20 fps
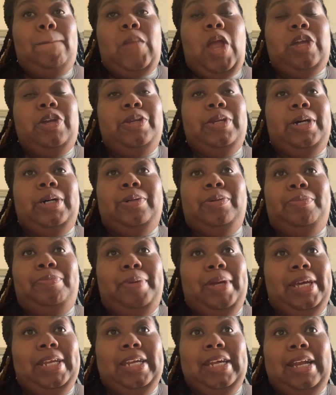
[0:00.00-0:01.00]
You know,
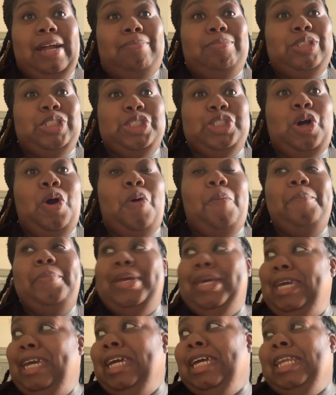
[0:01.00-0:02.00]
being that I'm just going to
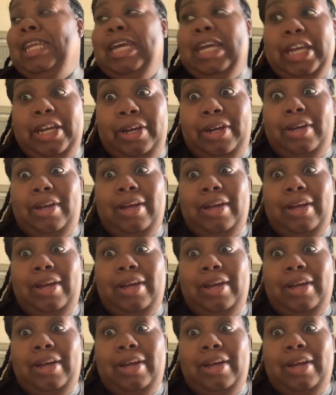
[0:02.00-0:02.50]
be in here,